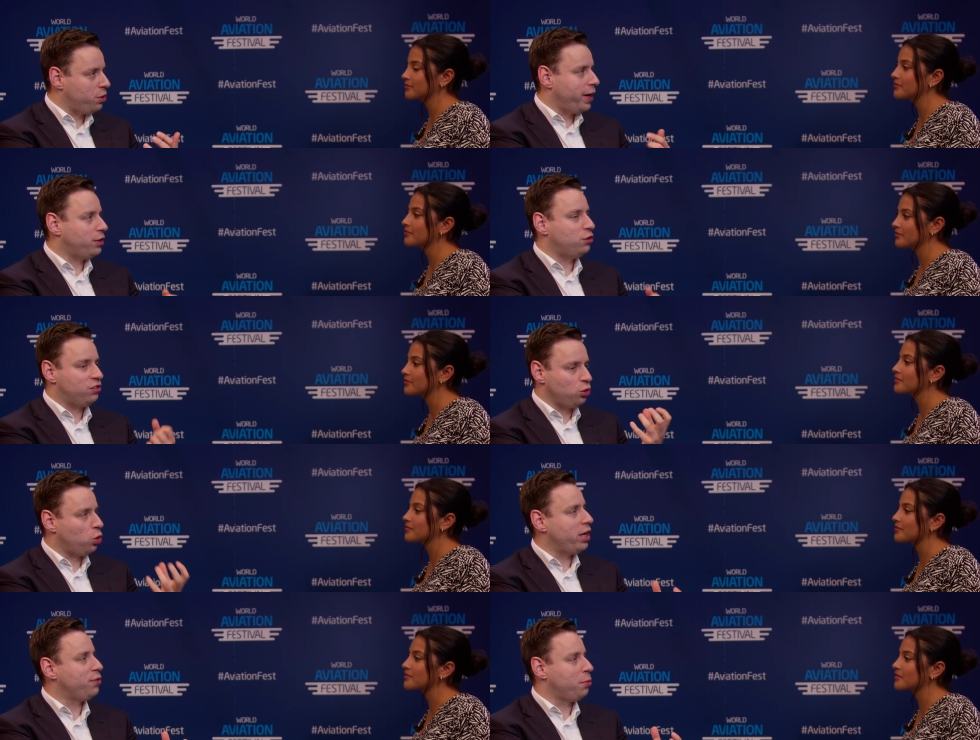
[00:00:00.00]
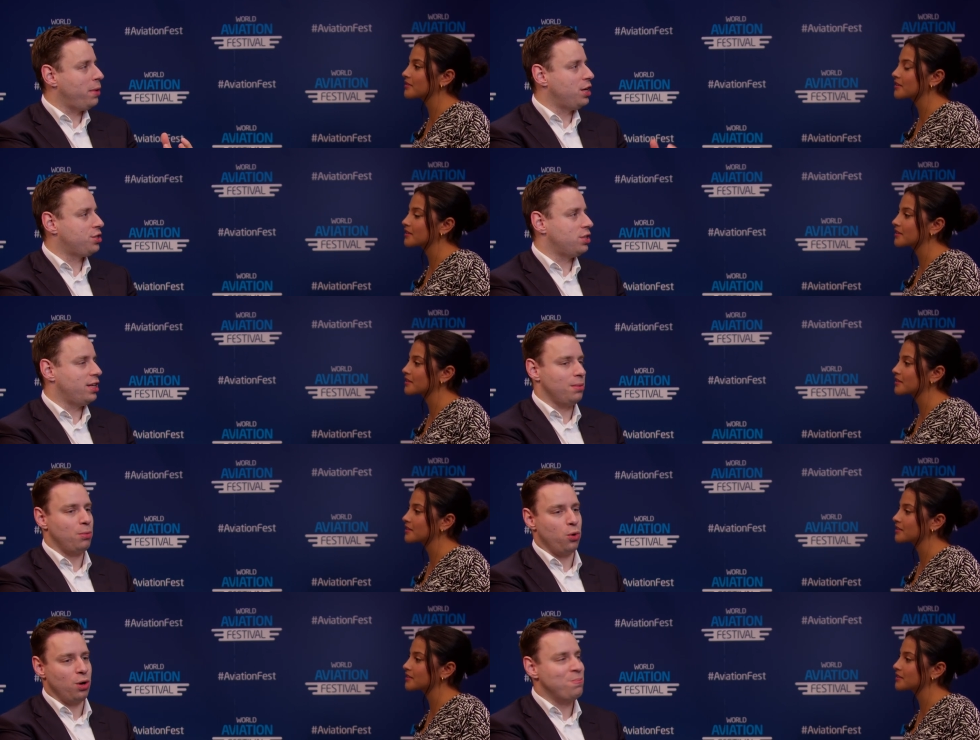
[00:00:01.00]
Speaker 1: right, to store information in a
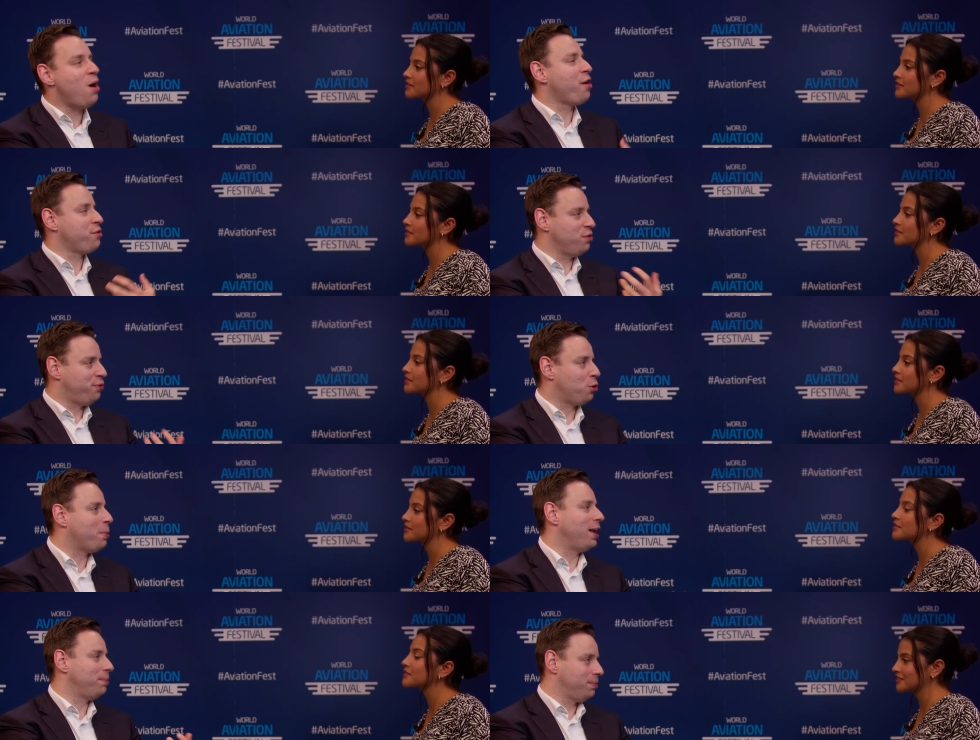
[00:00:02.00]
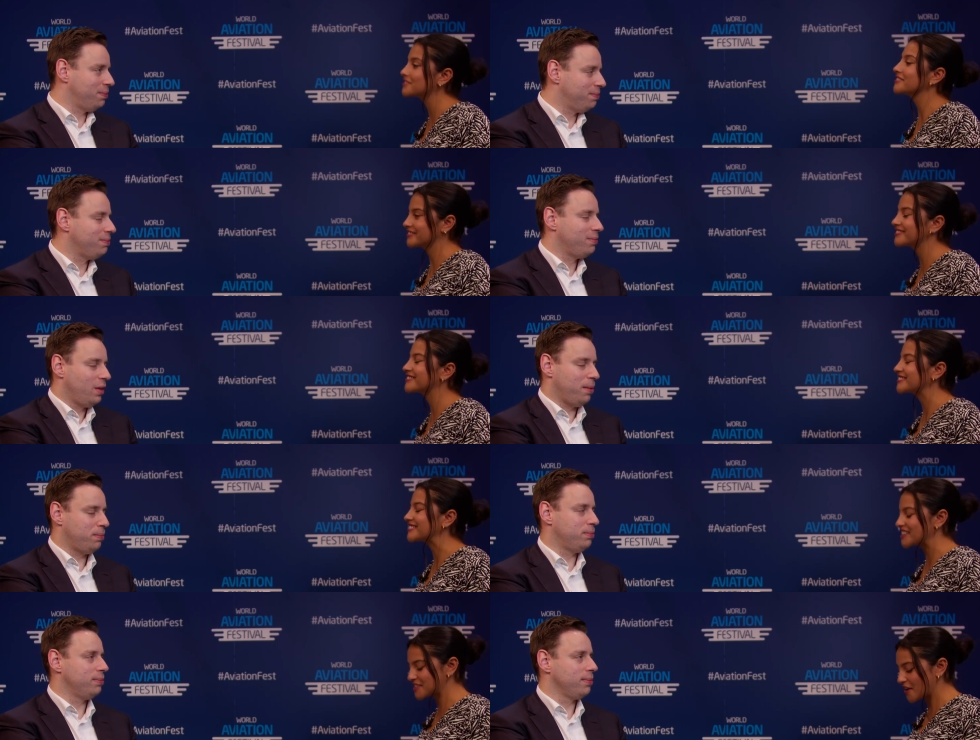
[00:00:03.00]
more modern format.
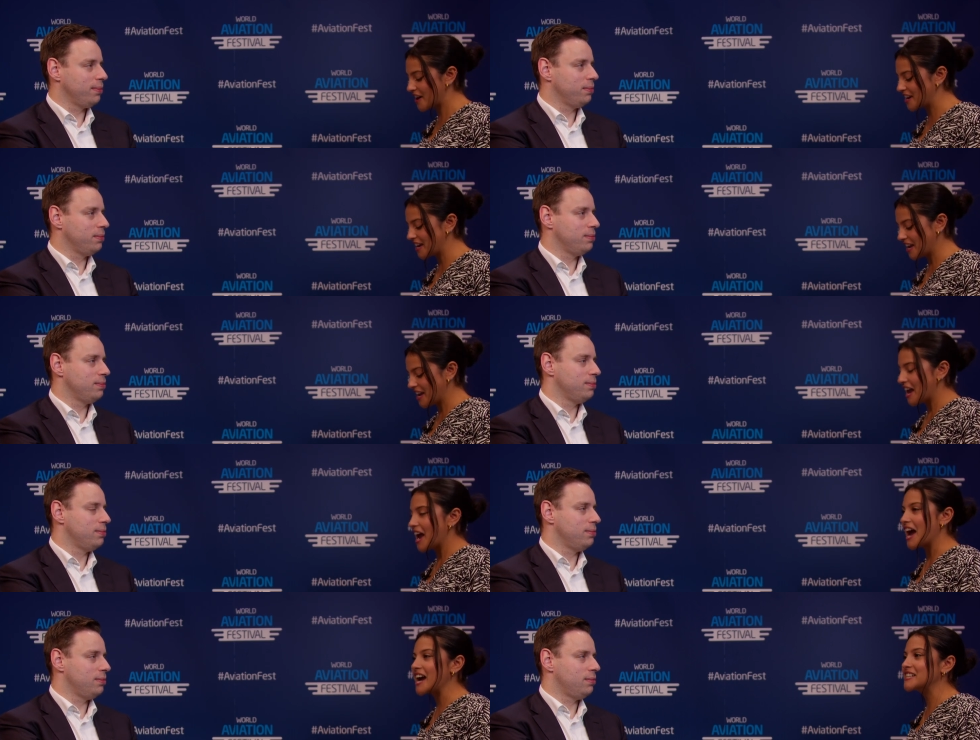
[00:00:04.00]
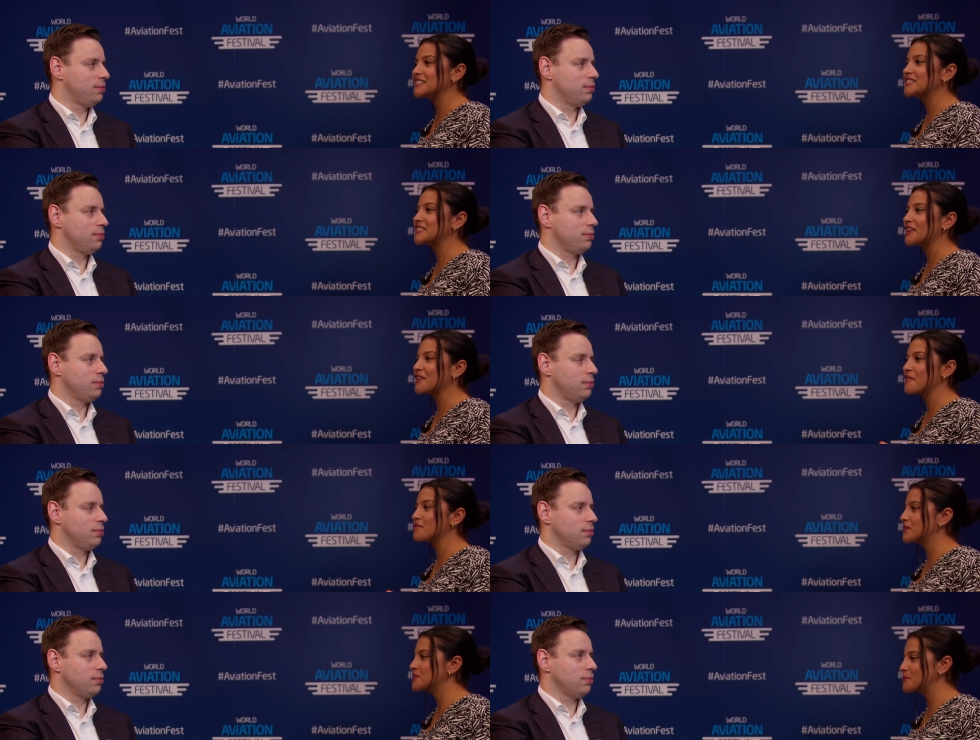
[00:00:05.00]
Speaker 2: That's great. And
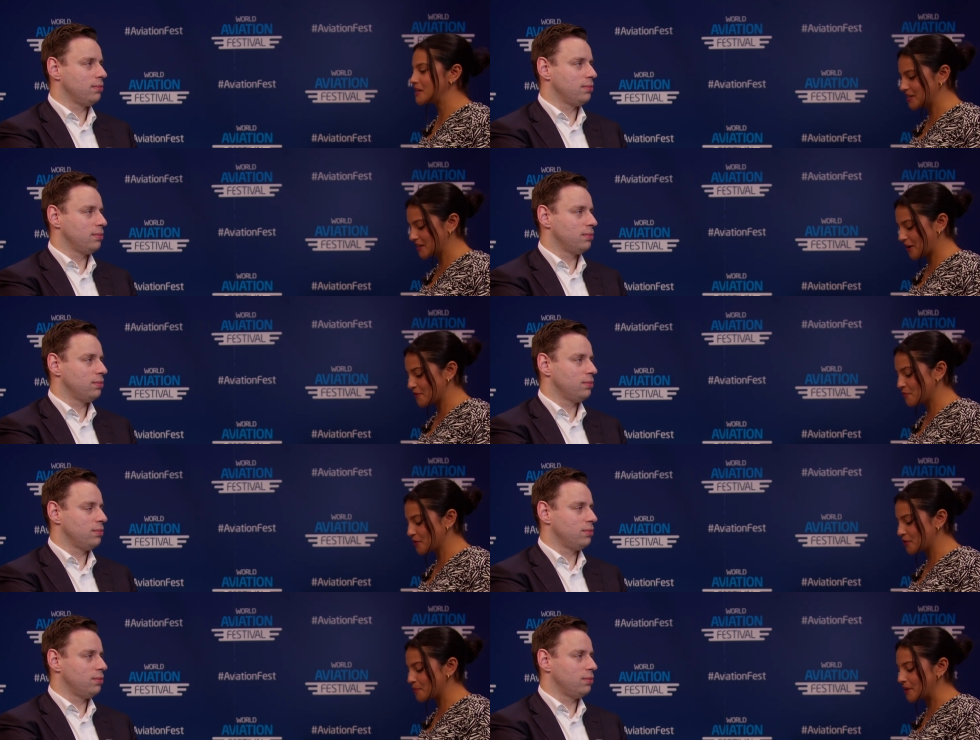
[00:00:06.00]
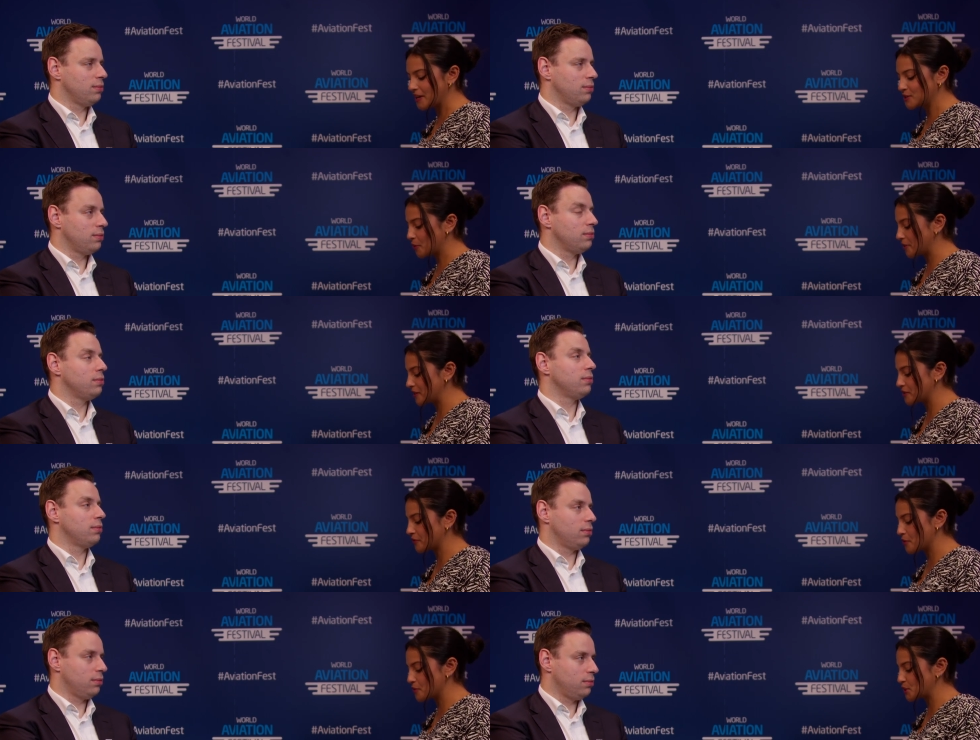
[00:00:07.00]
this week, one of the big topics, of
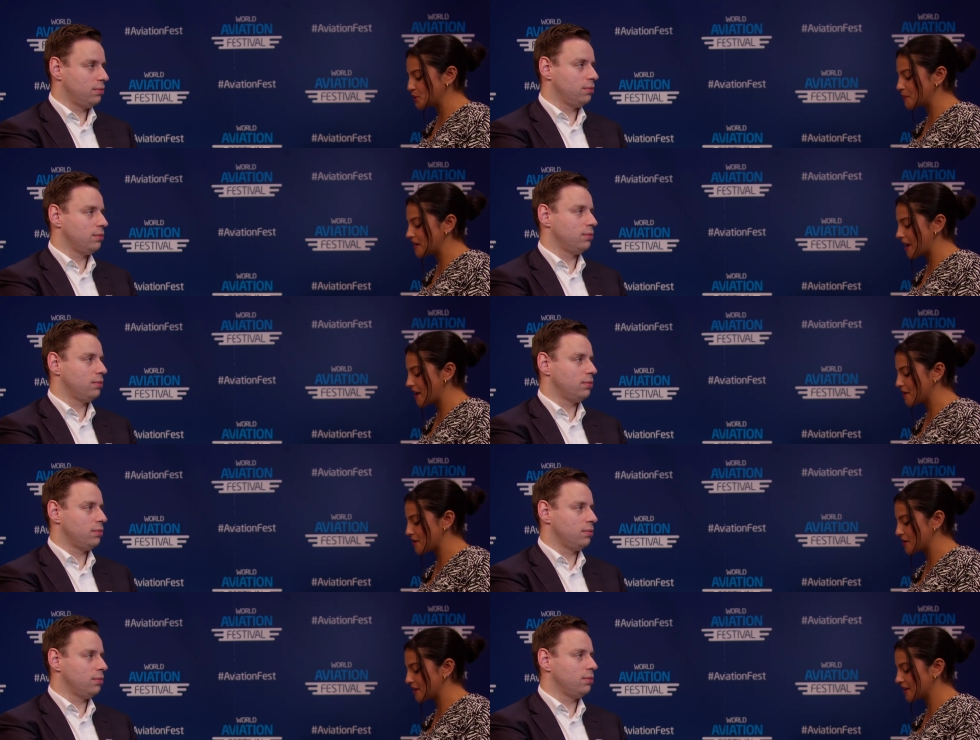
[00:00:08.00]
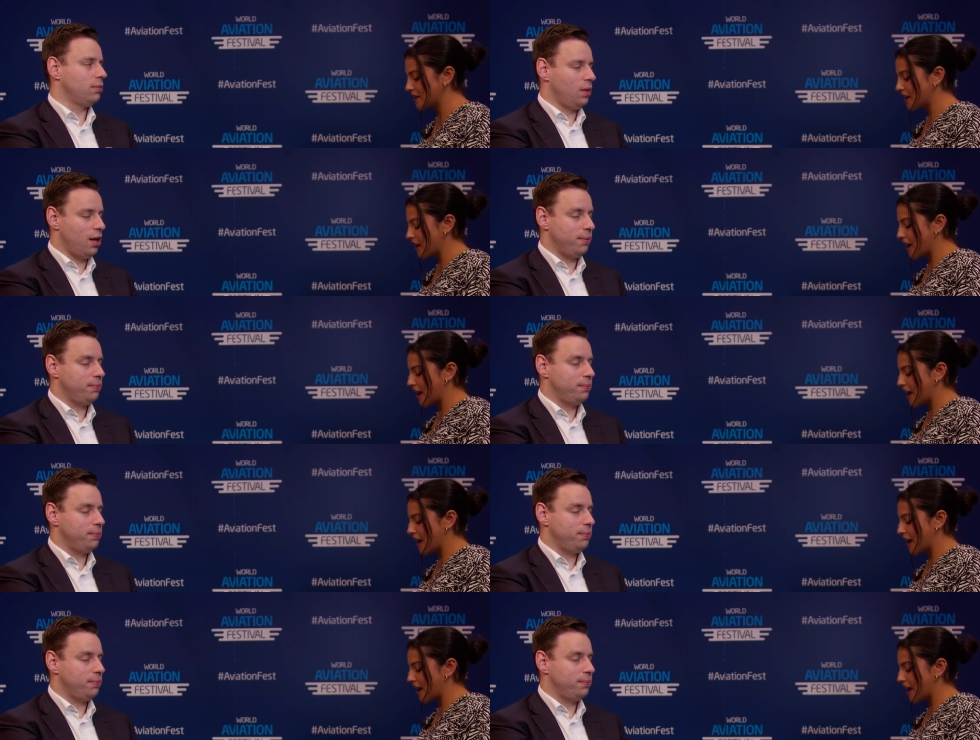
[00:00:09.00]
course, has been AI, yeah.